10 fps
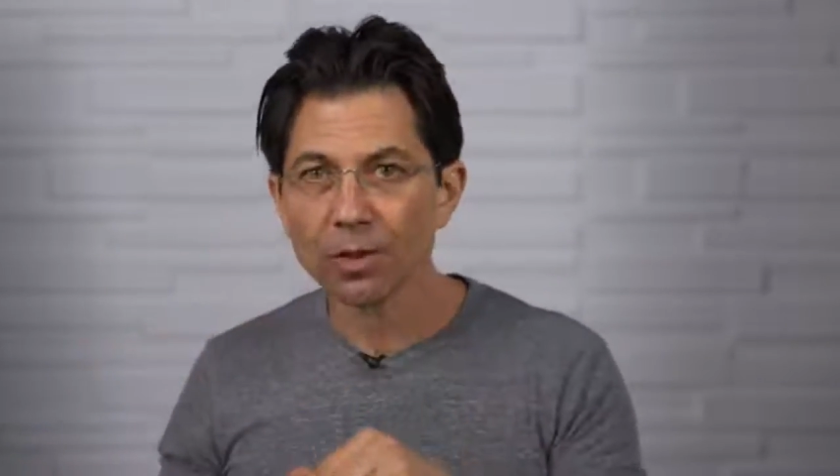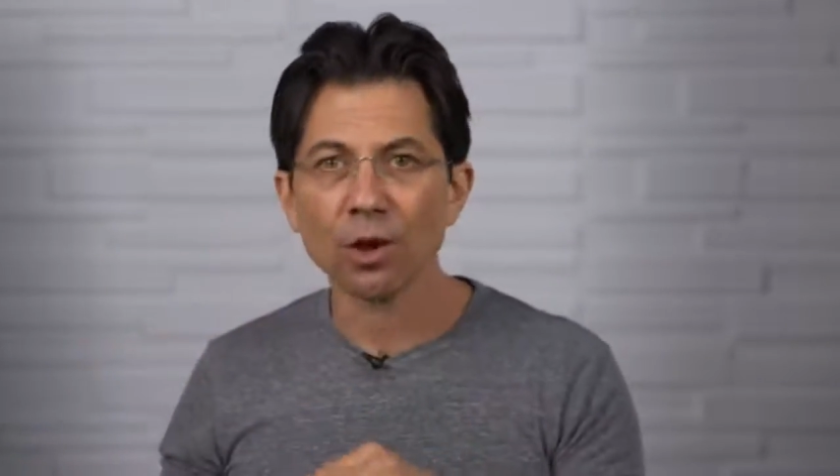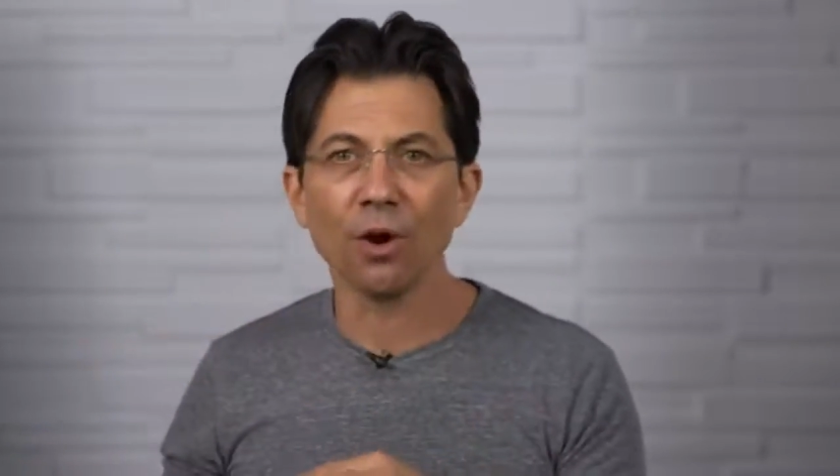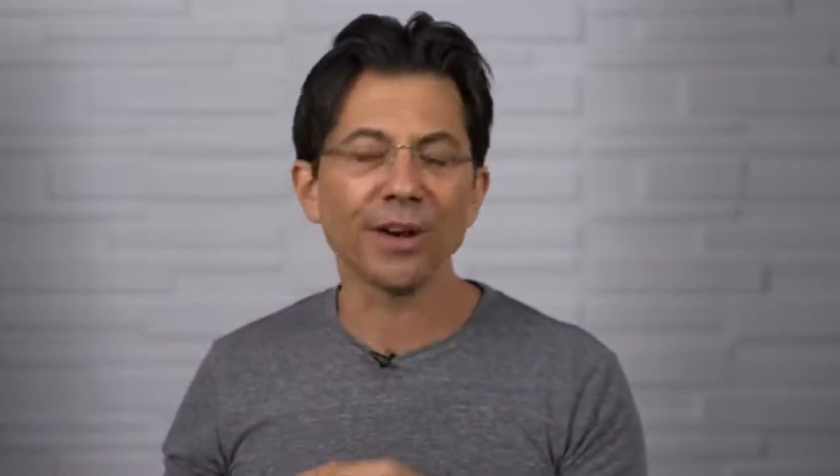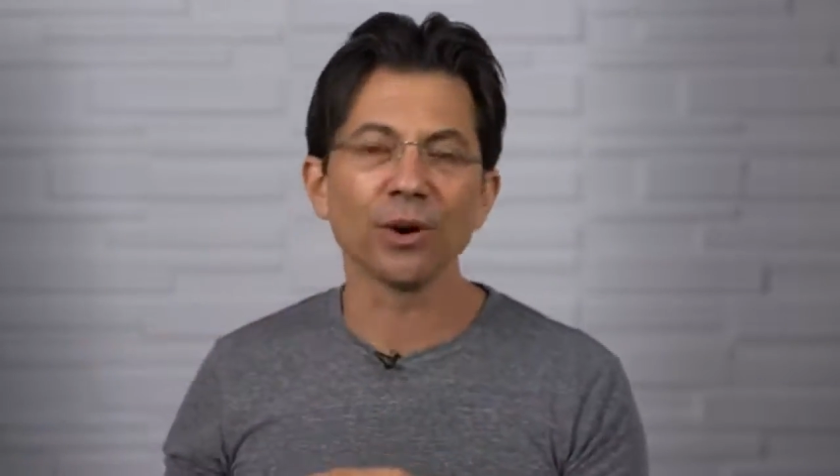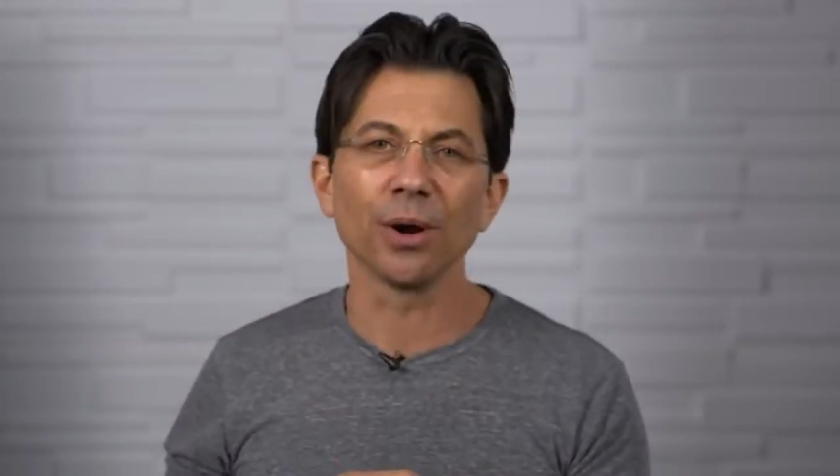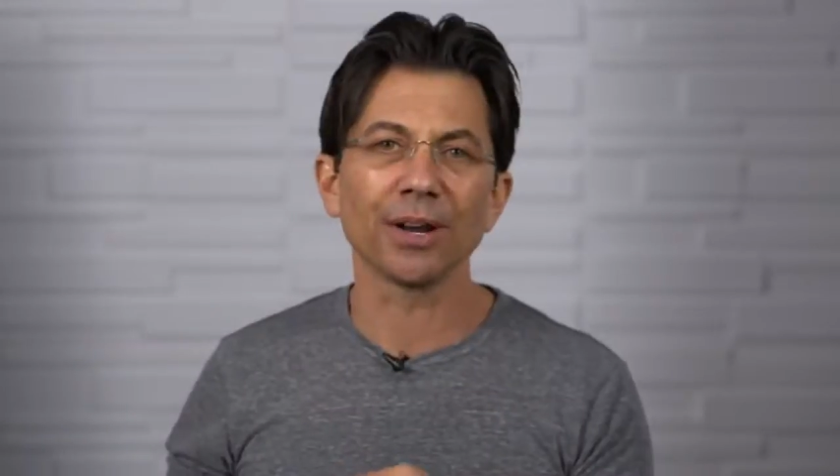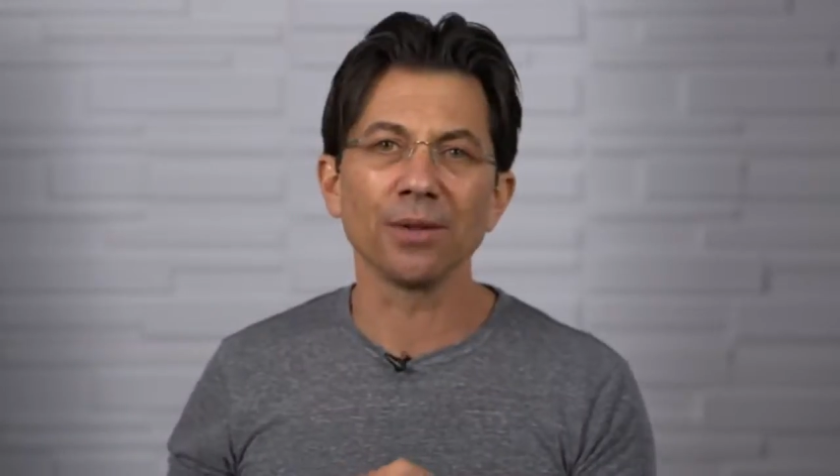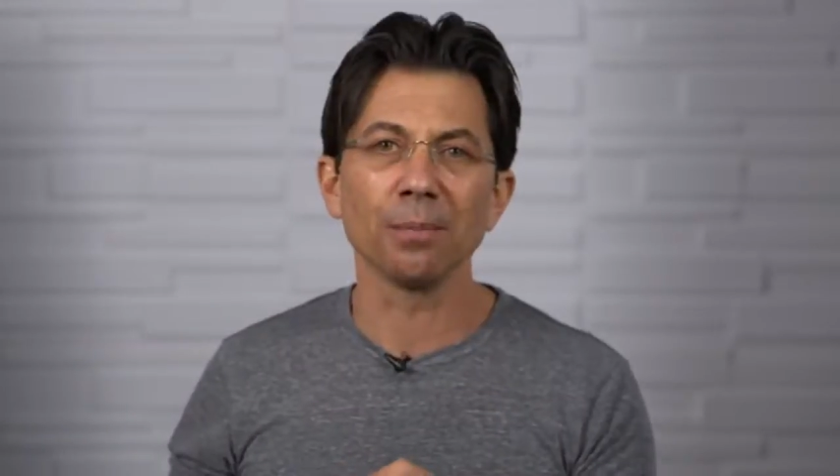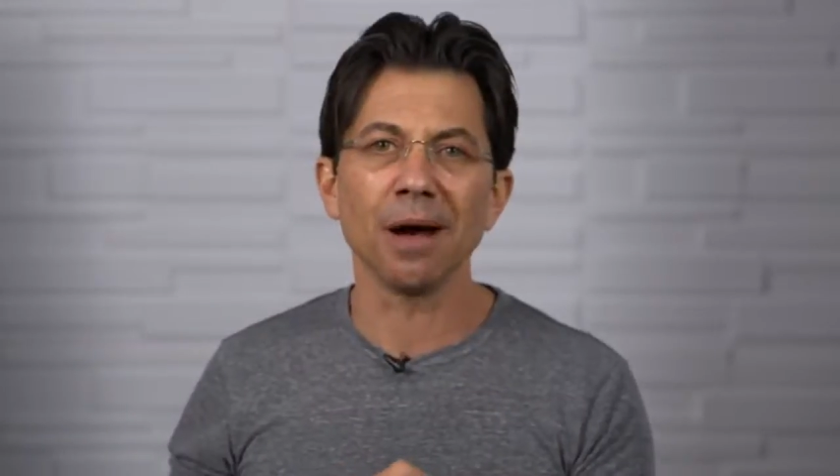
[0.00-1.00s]
already going on
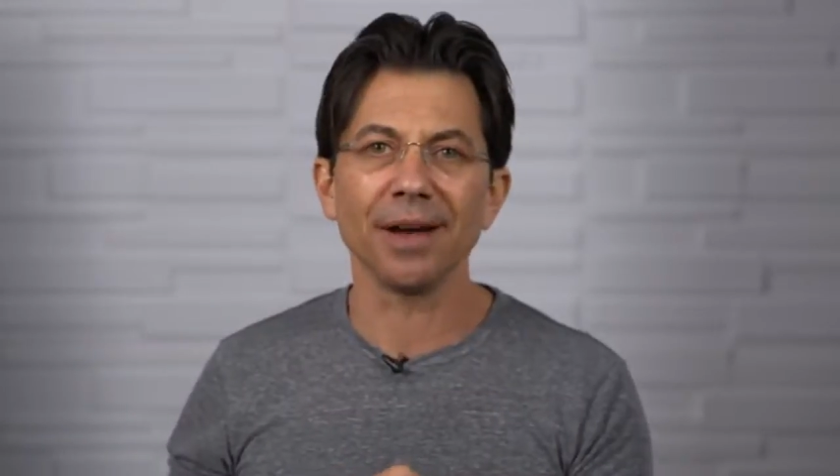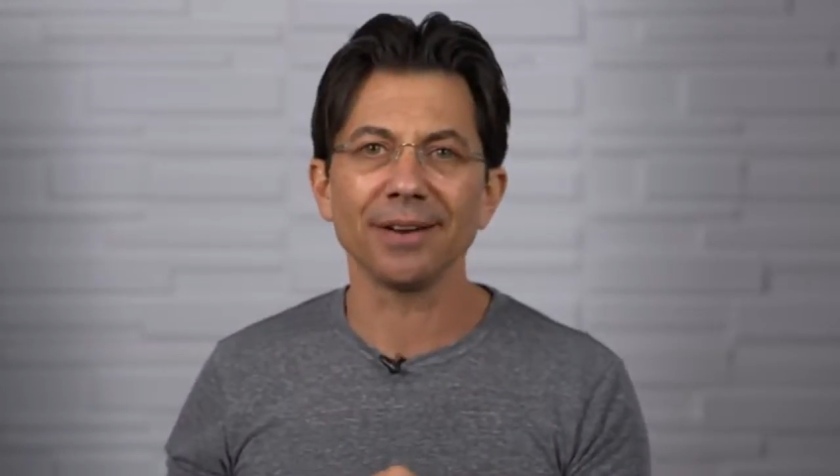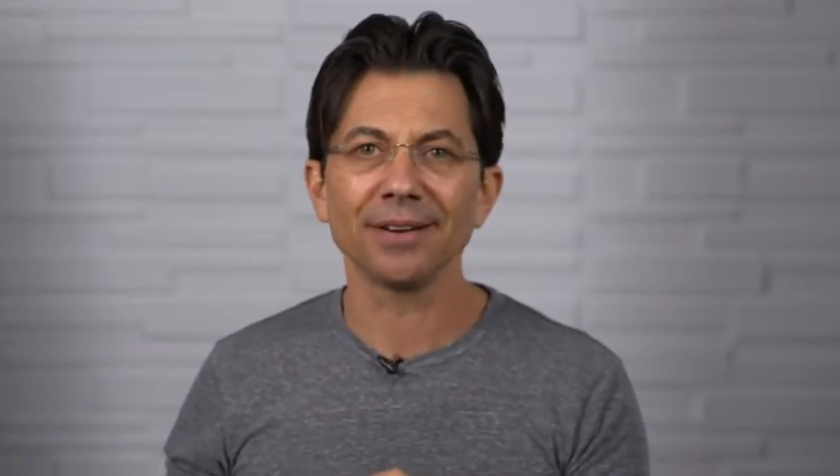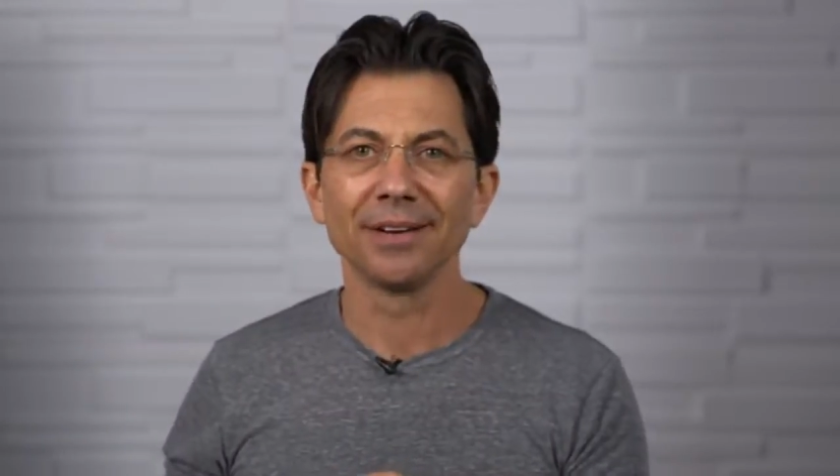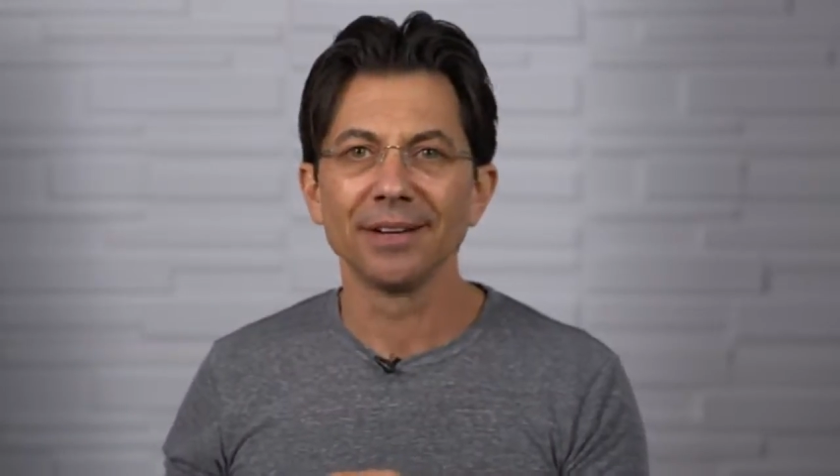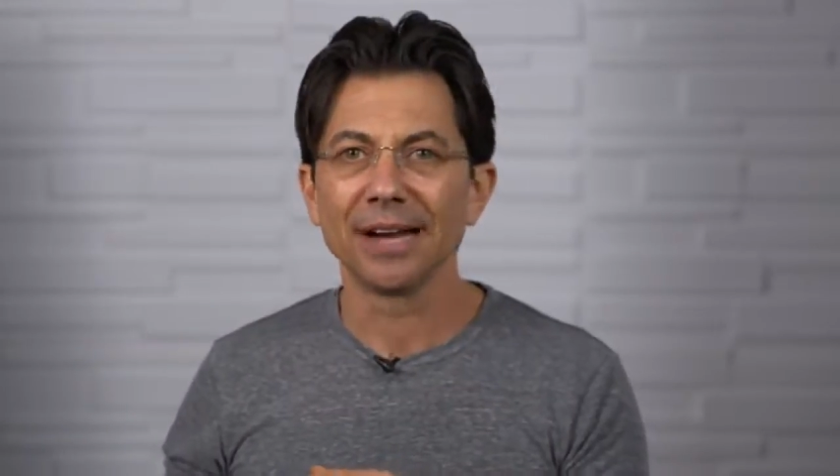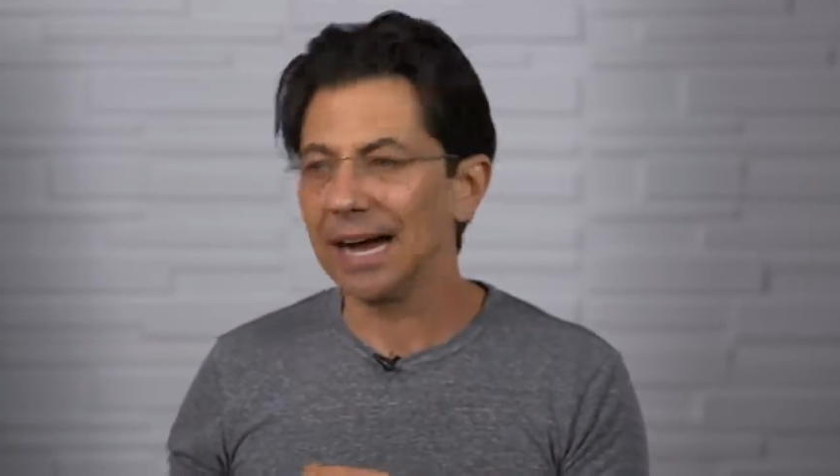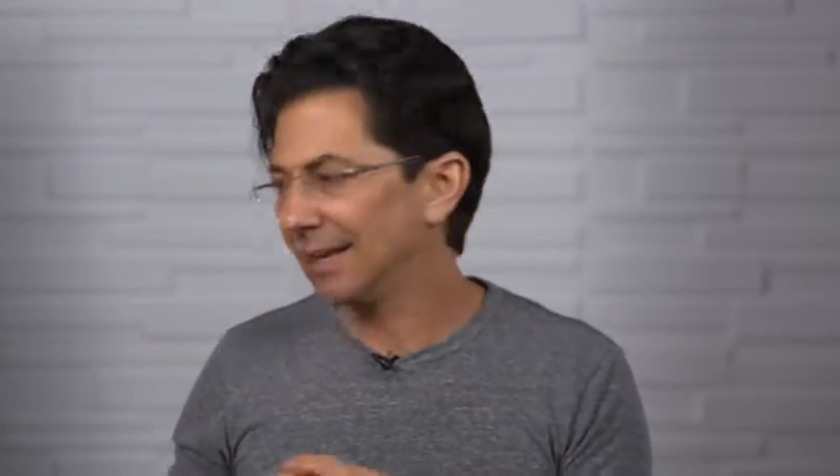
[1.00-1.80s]
in their mind. I